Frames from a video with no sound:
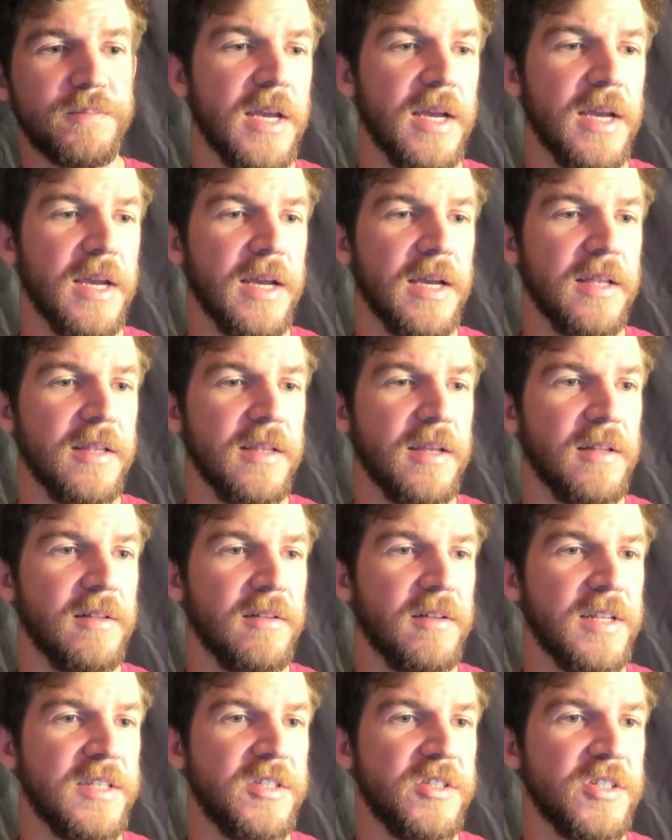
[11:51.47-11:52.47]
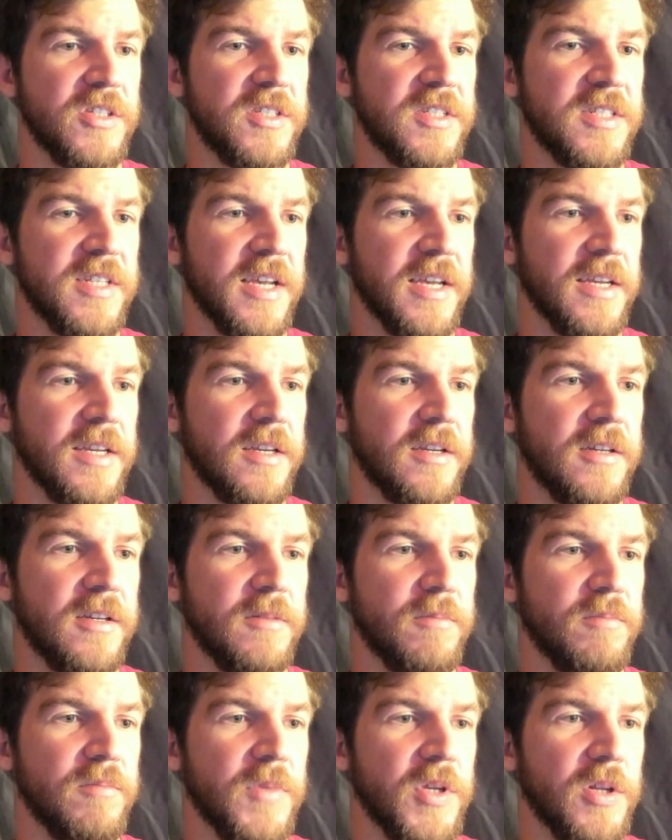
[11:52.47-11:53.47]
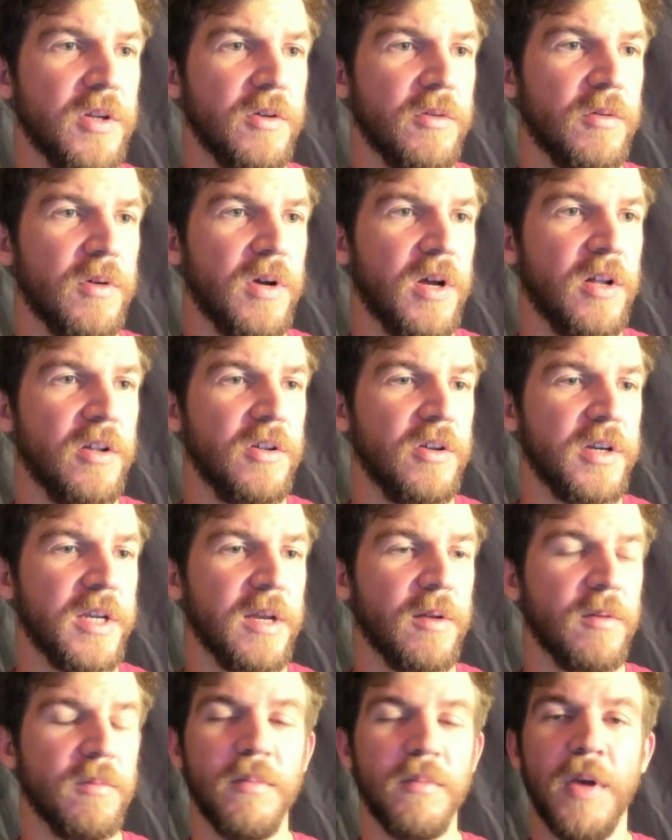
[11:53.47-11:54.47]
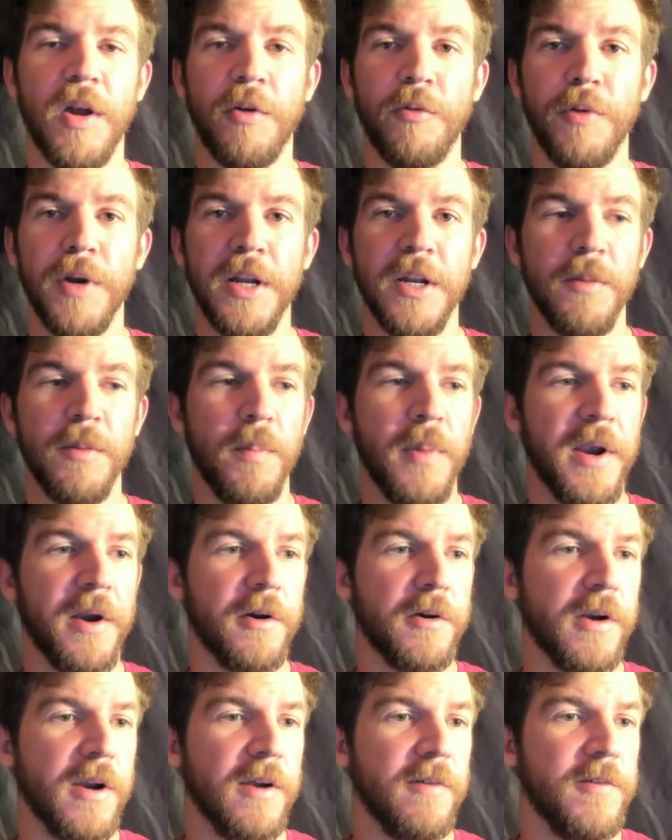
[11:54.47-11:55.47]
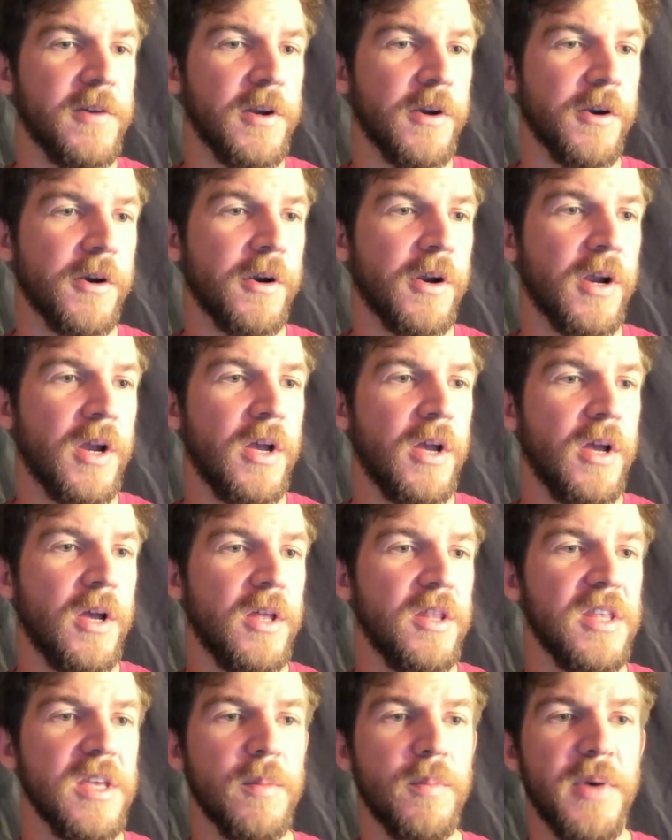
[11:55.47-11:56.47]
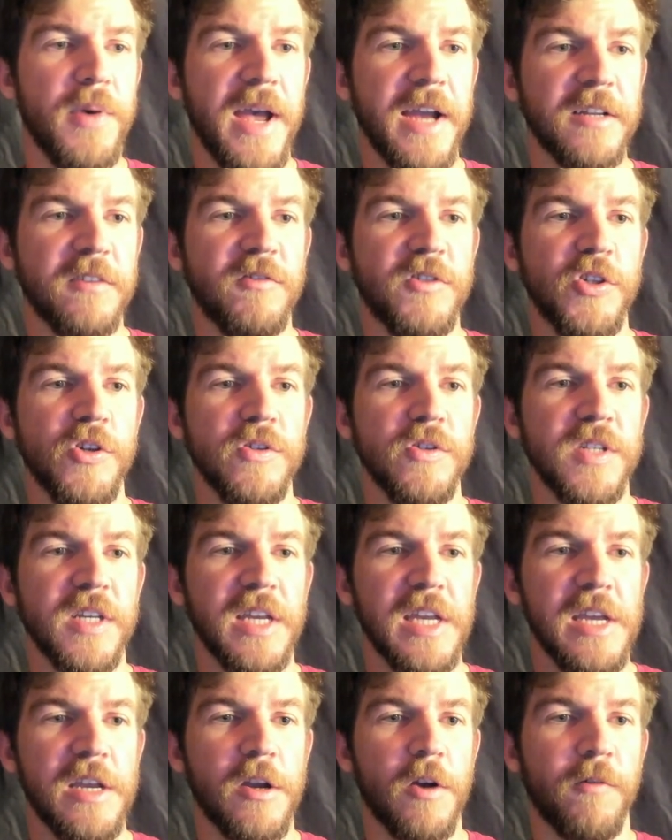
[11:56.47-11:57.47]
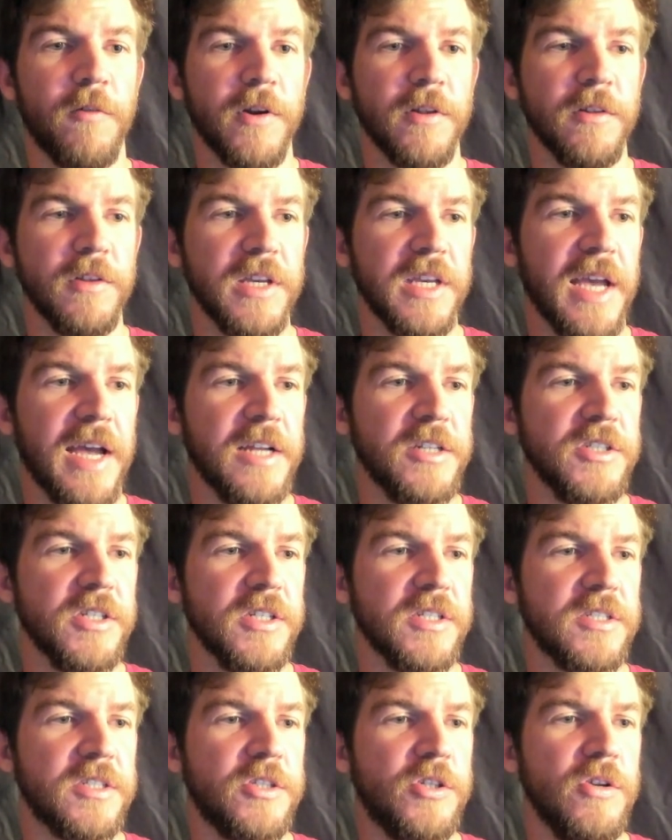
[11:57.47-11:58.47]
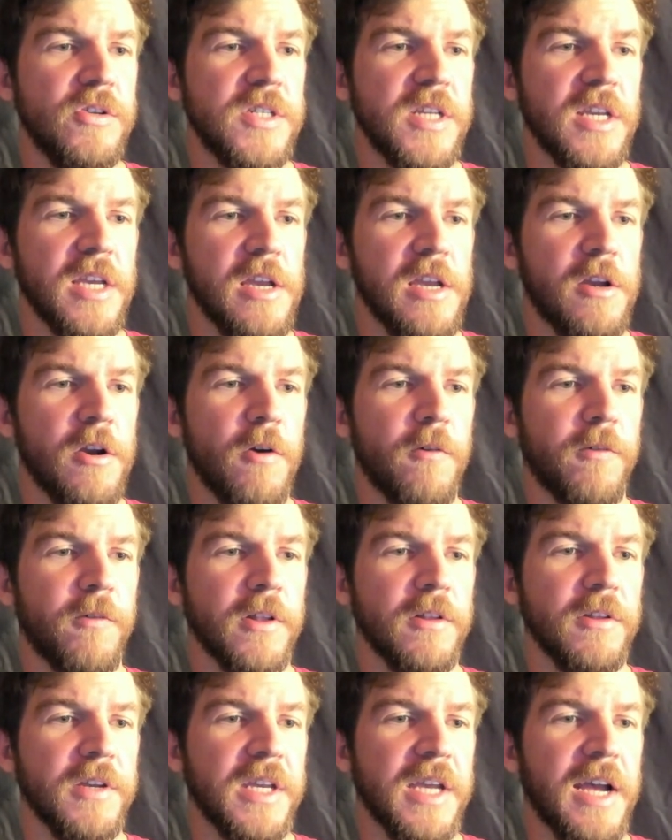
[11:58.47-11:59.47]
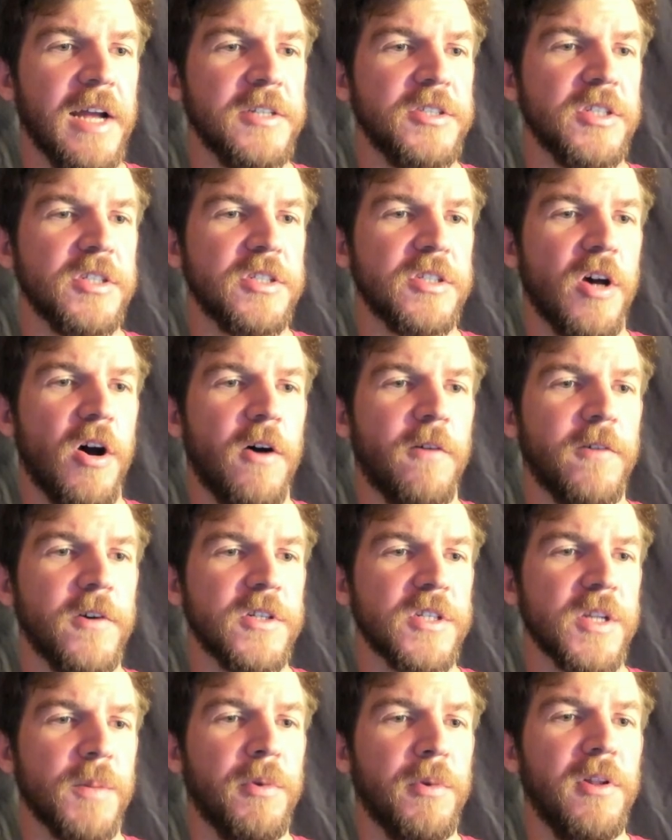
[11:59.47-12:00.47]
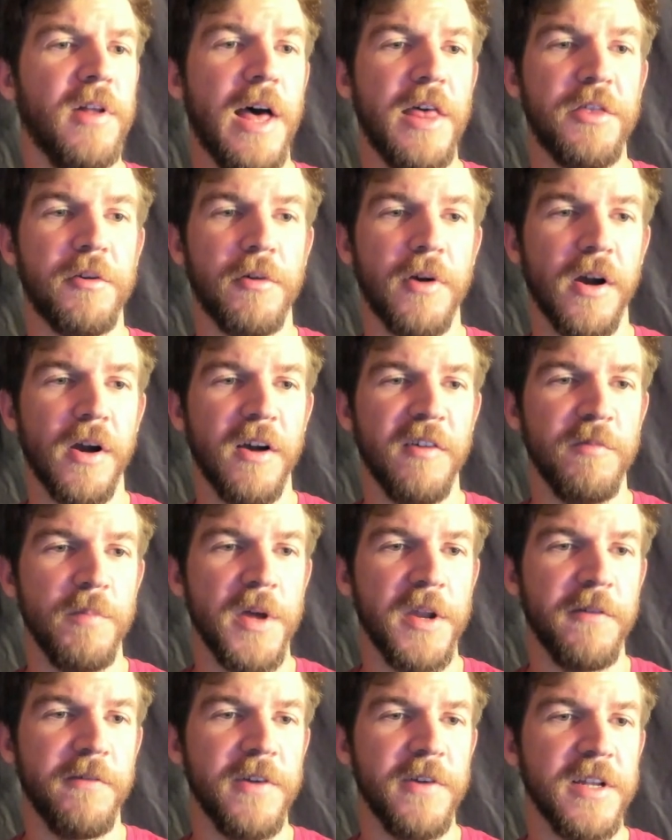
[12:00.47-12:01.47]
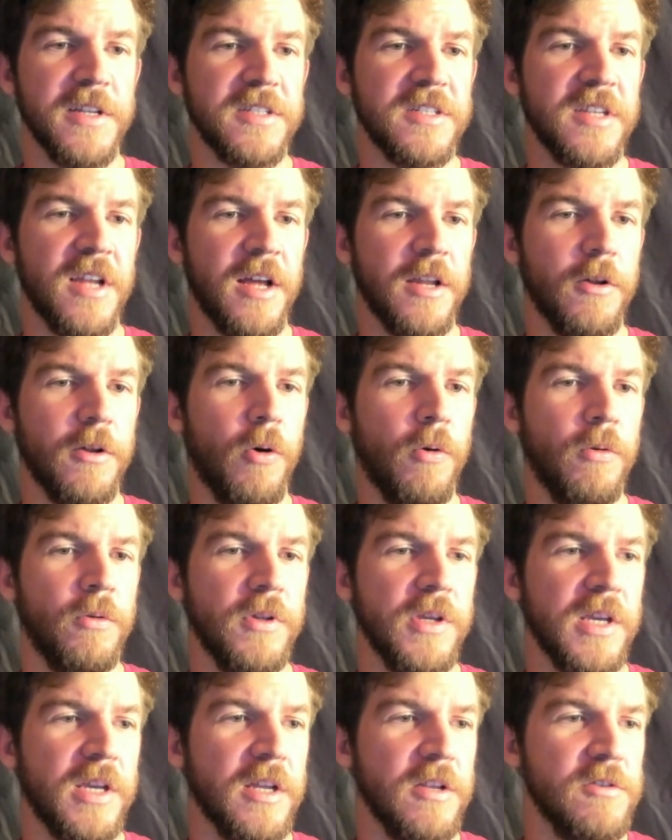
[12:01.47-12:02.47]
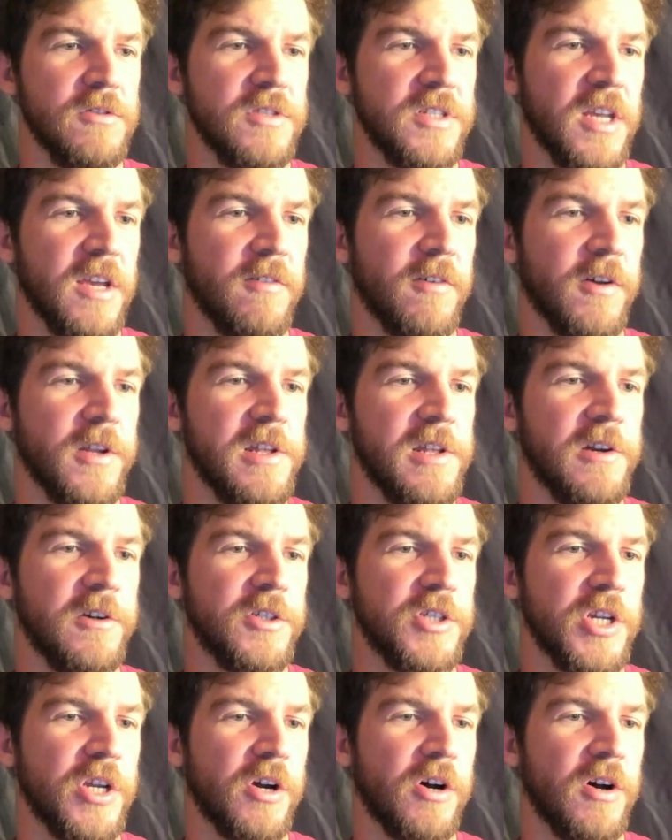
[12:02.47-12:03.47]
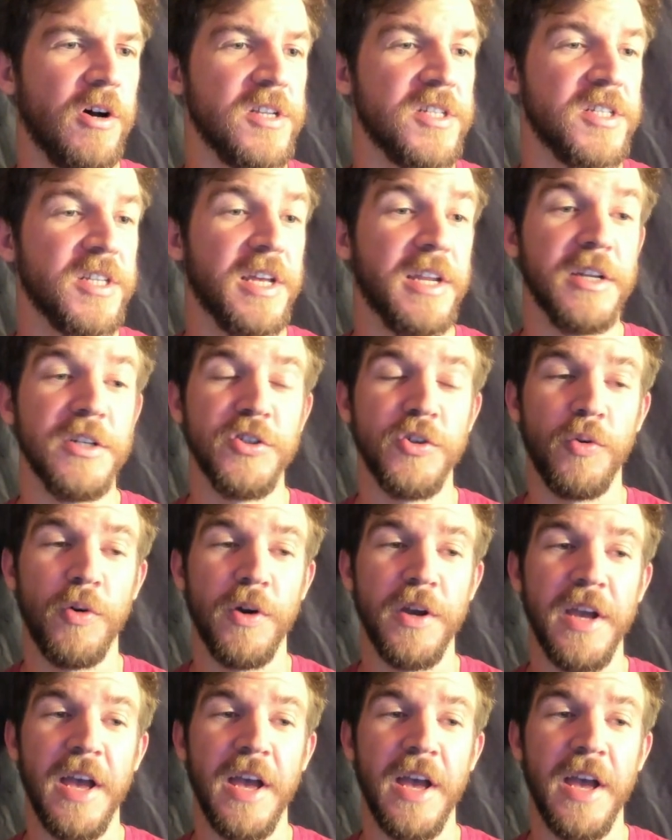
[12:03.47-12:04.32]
and then let's just take, a look at a random paragraph here. The impact of choosing eco-friendly gadgets. Choosing eco-friendly gadgets offers a plethora of benefits. Not only can you save on energy costs and enjoy a